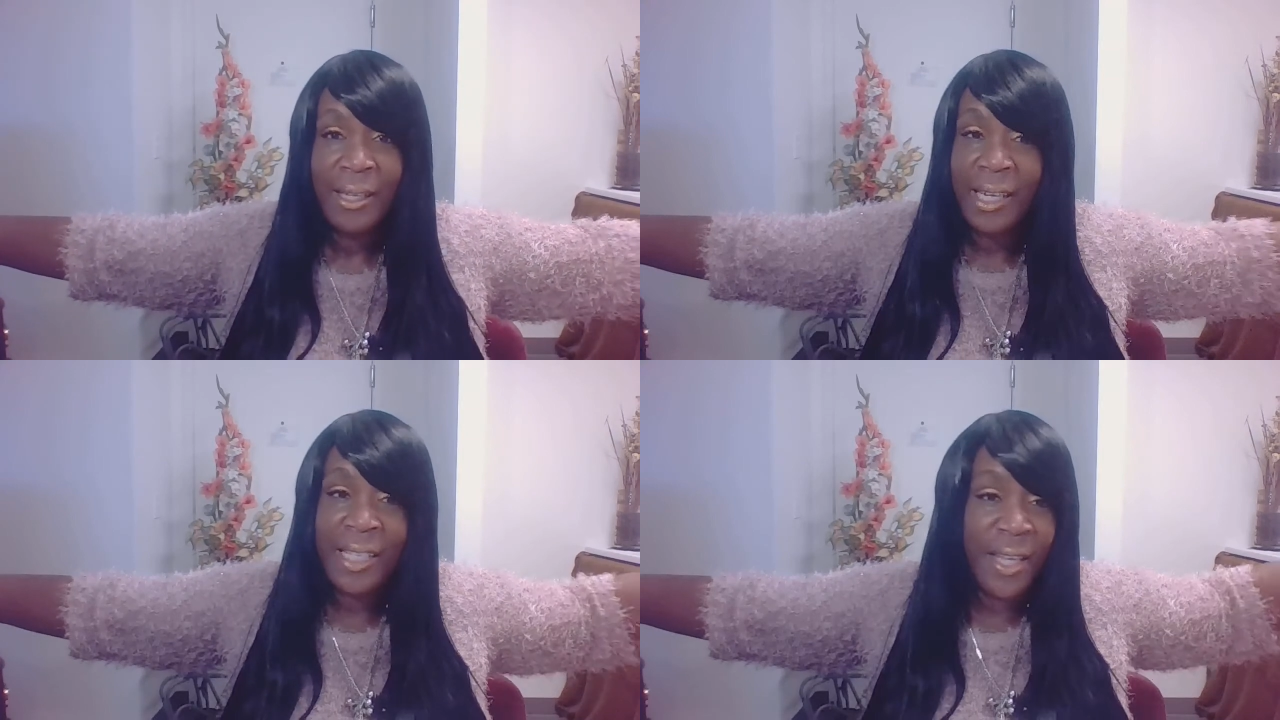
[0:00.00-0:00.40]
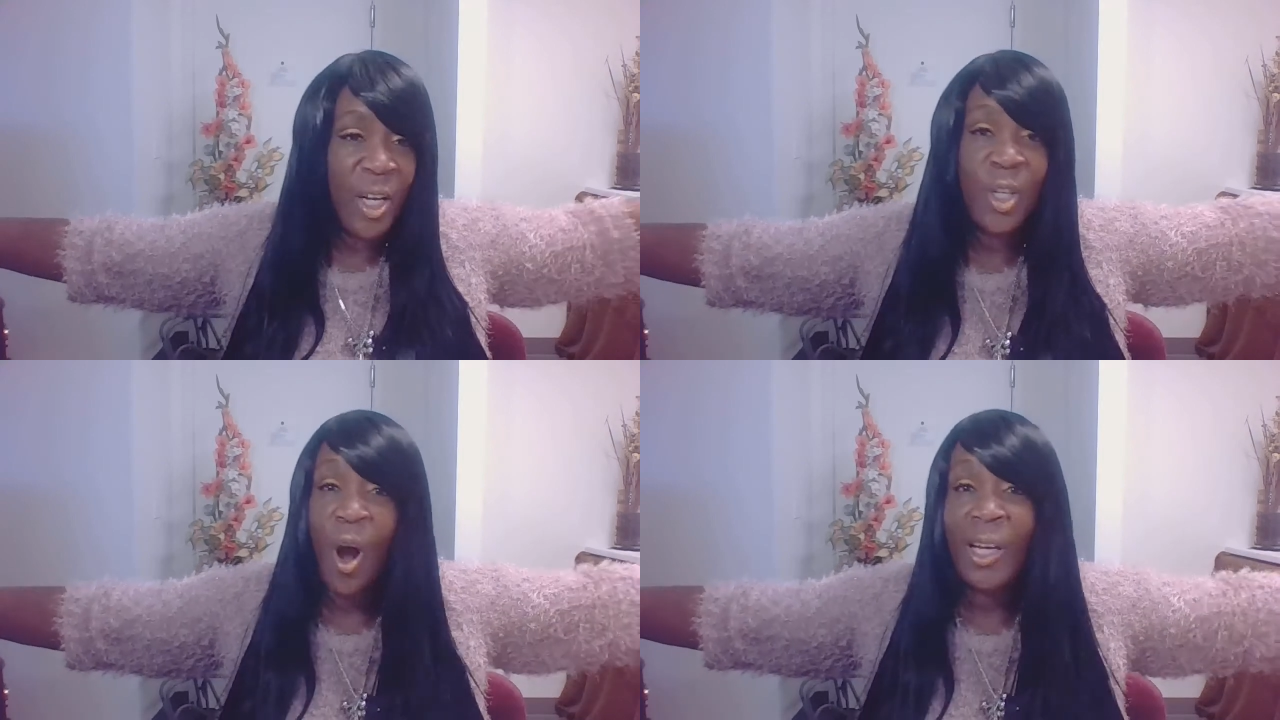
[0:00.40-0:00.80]
In
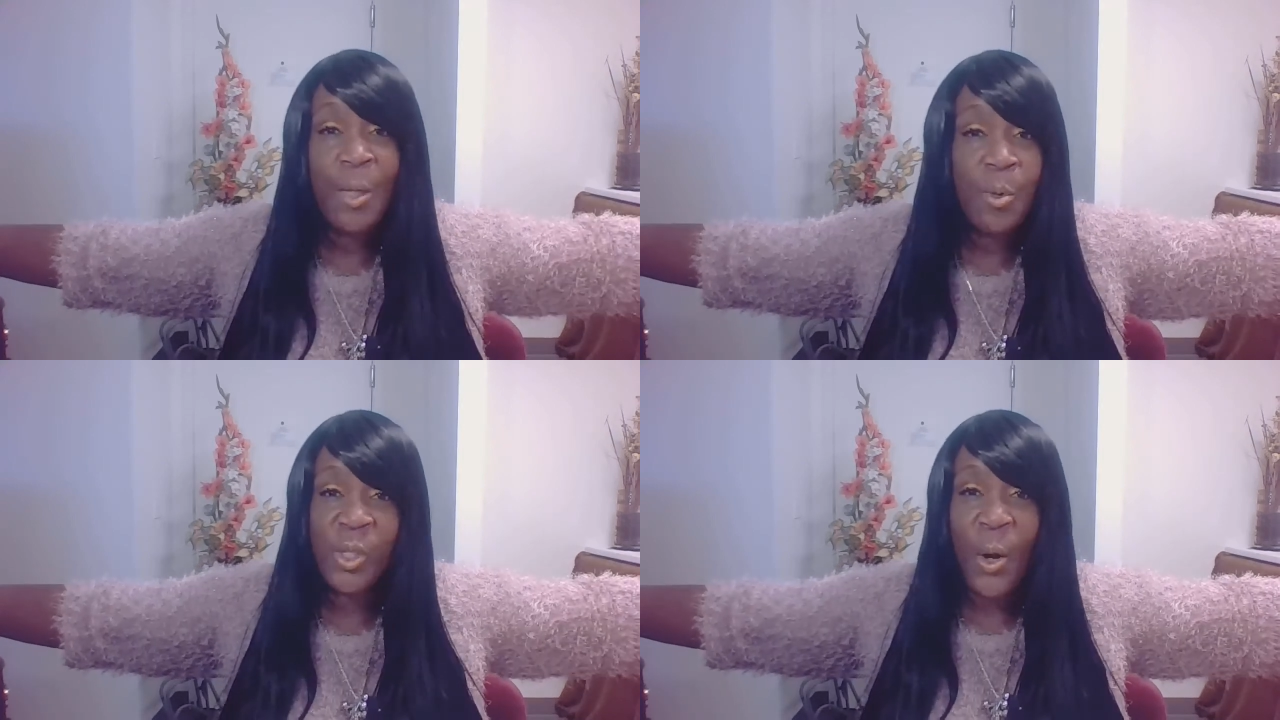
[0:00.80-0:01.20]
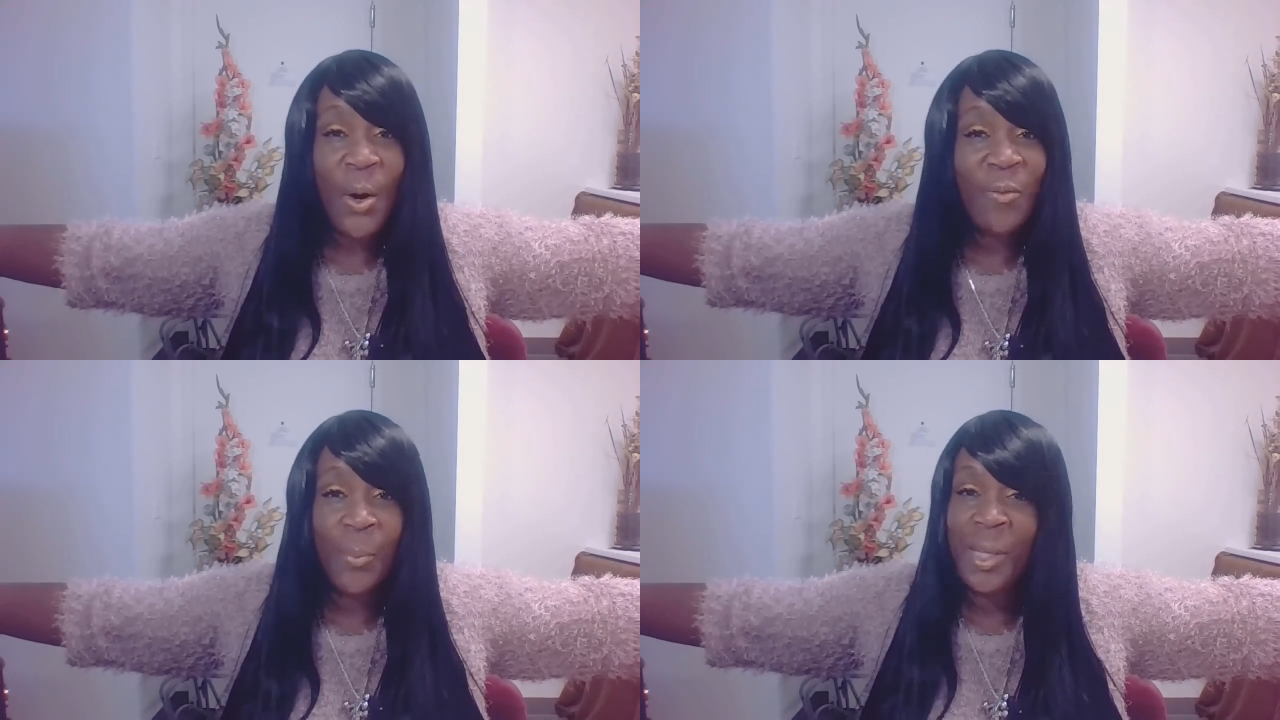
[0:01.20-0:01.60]
that garden, he was
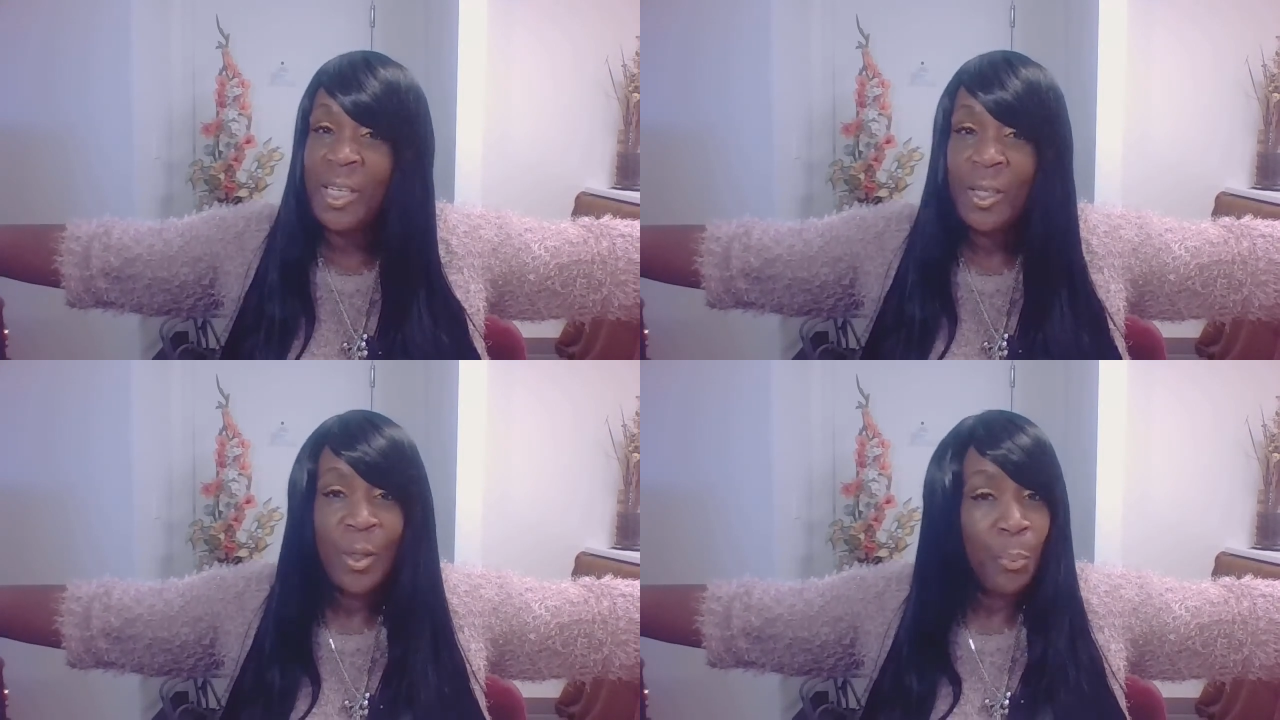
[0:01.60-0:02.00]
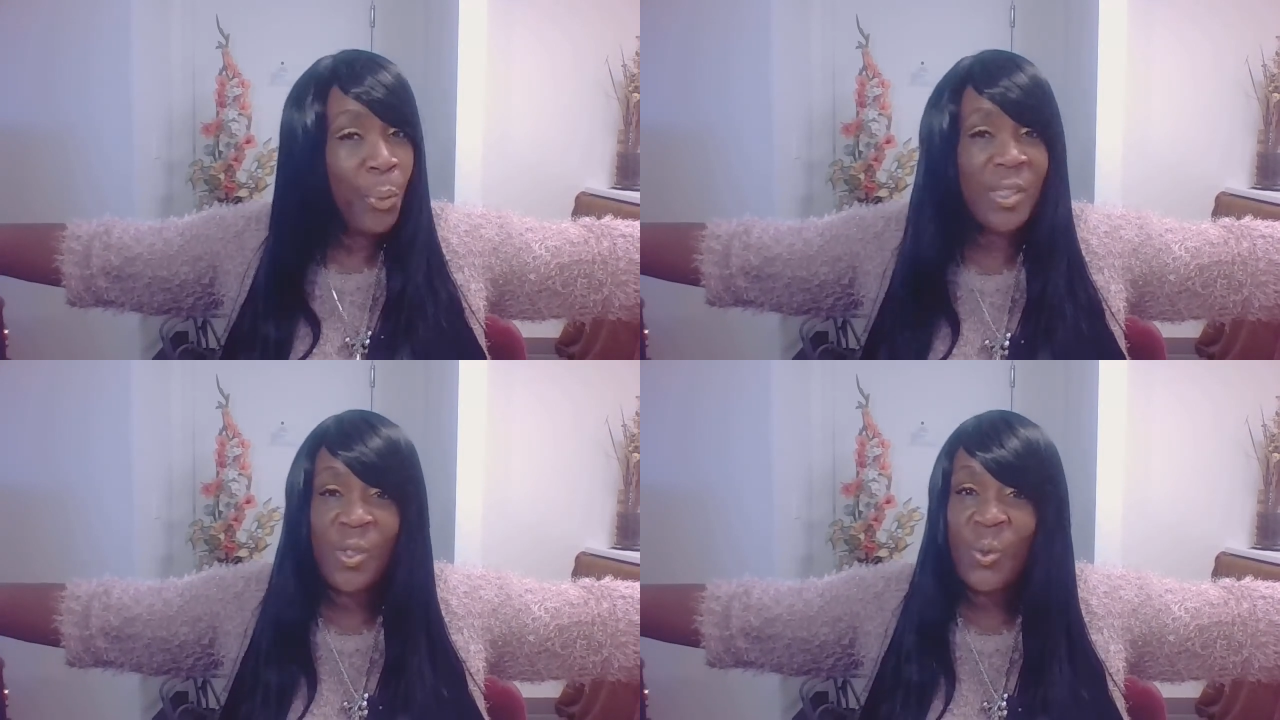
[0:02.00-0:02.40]
sorrowful, but he
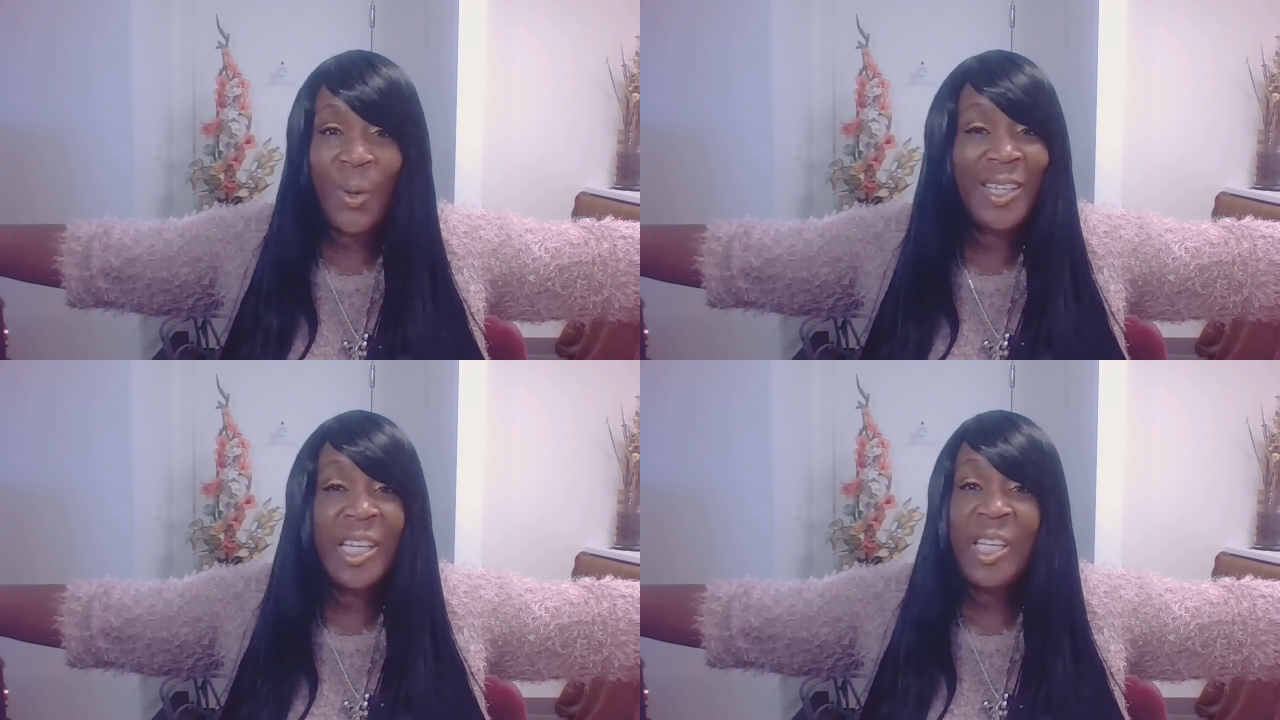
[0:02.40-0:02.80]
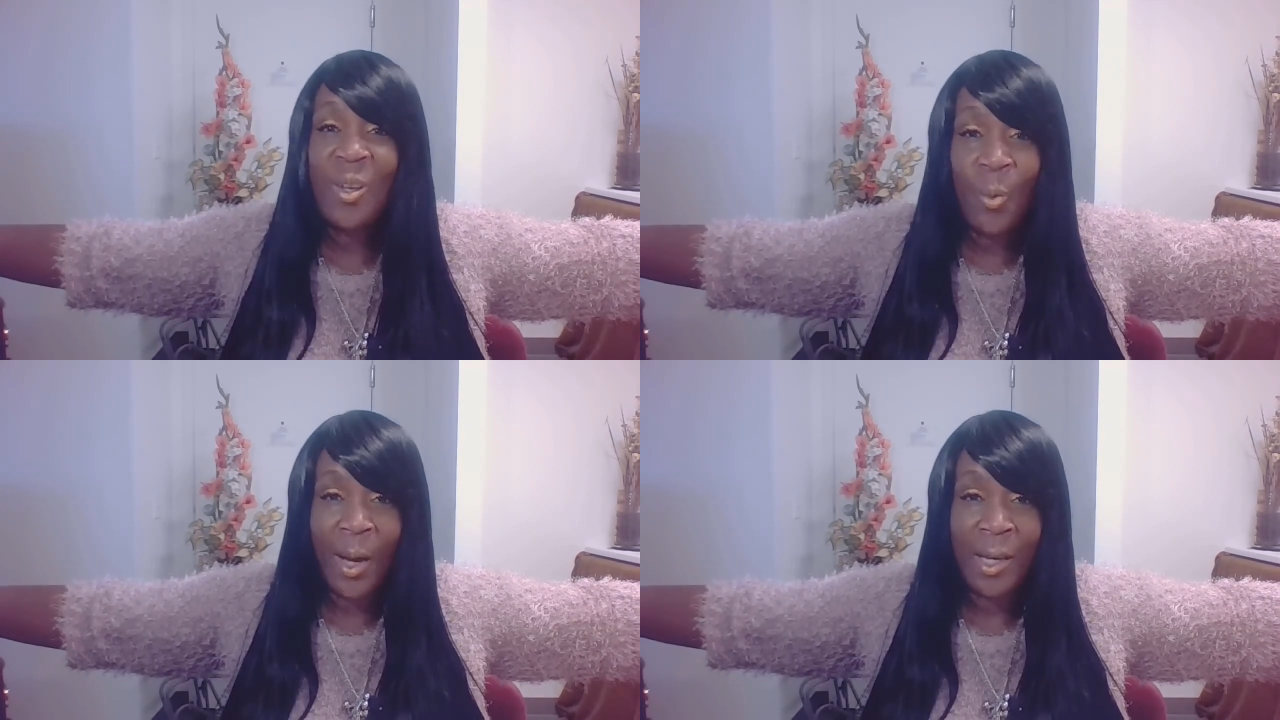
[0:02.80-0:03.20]
pressed his way
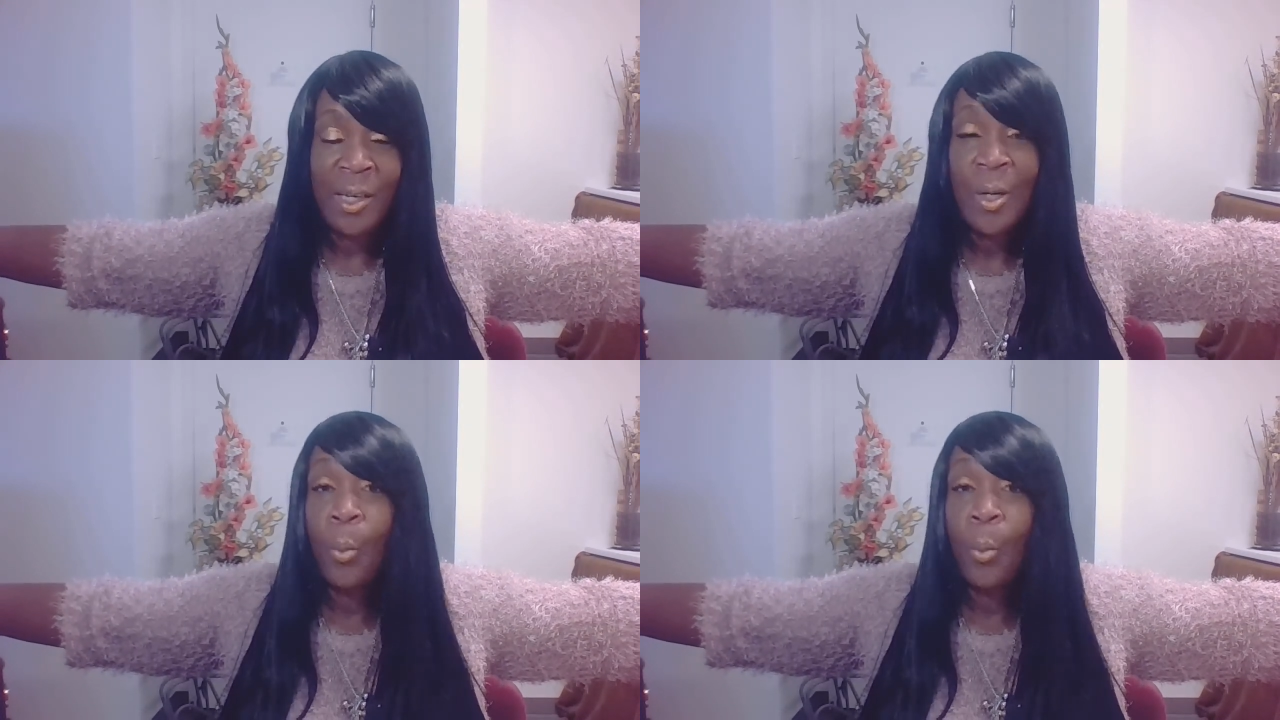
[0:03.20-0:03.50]
anyway,